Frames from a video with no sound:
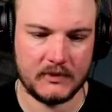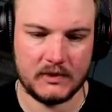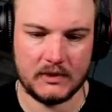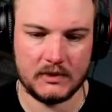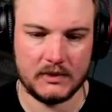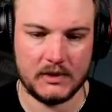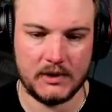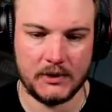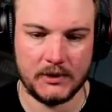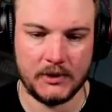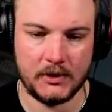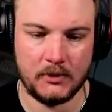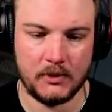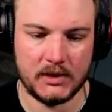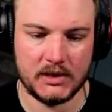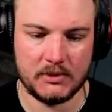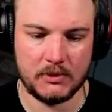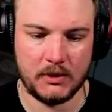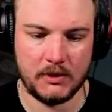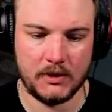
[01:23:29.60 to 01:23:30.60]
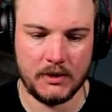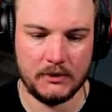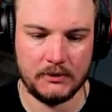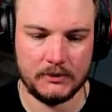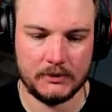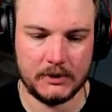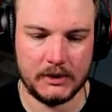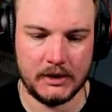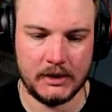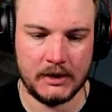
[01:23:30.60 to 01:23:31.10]
Don't know which one though.
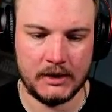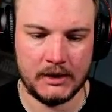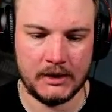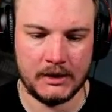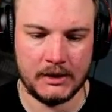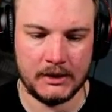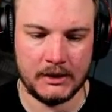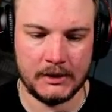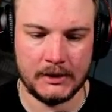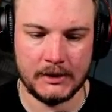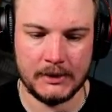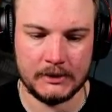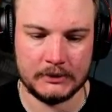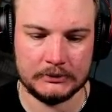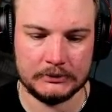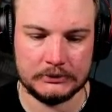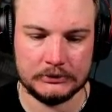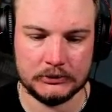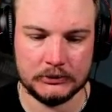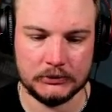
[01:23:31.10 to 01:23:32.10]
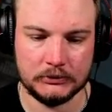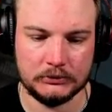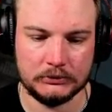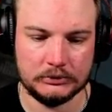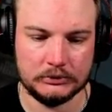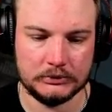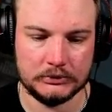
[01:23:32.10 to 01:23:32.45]
Ooh.